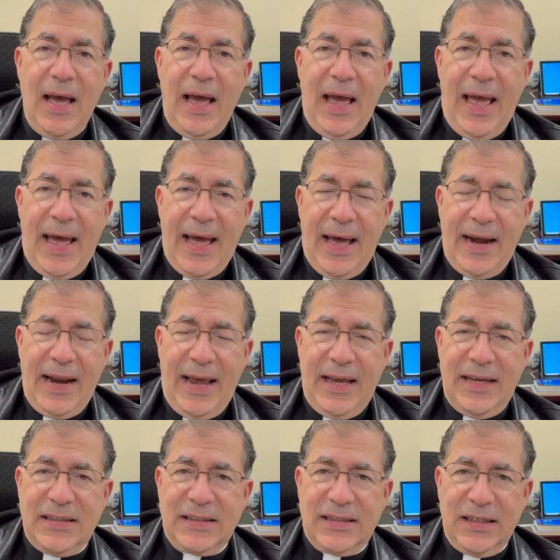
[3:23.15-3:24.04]
Had
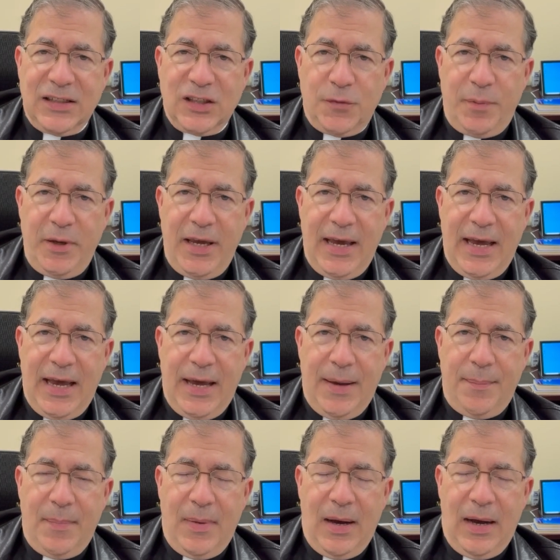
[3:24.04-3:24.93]
a 6
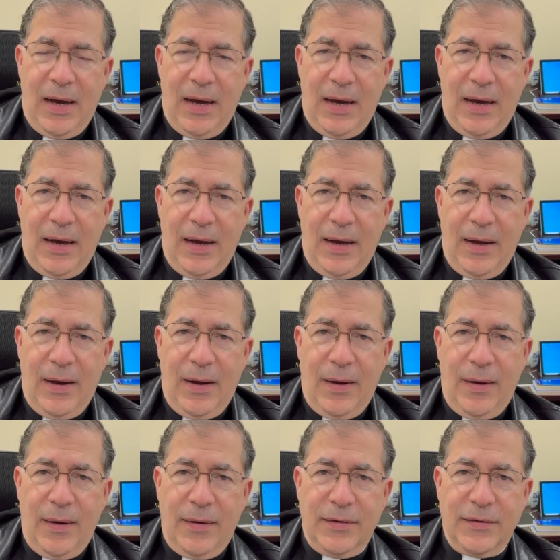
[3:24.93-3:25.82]
p.m.
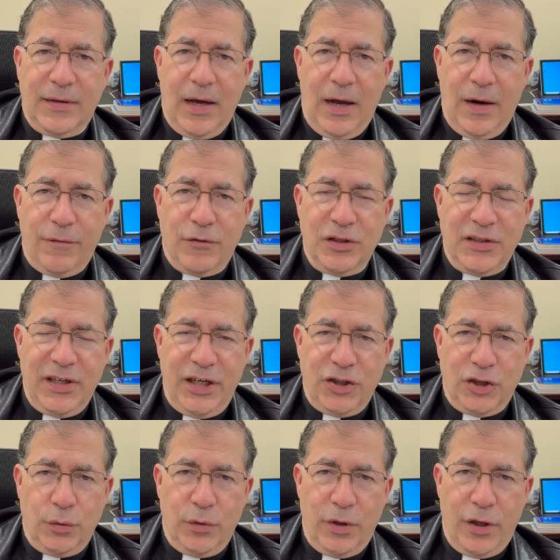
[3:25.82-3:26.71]

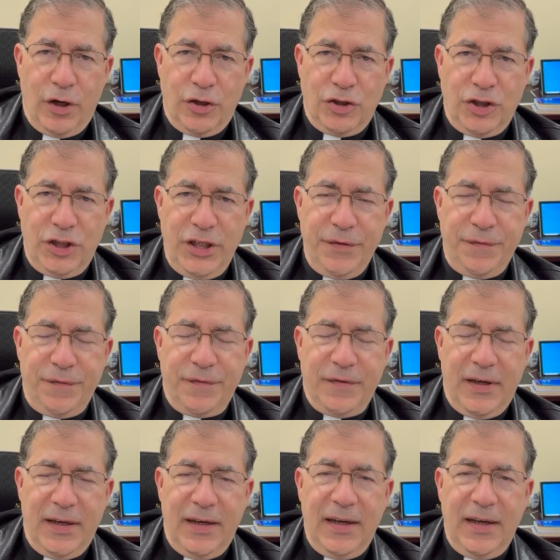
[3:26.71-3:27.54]
Conversation with our chief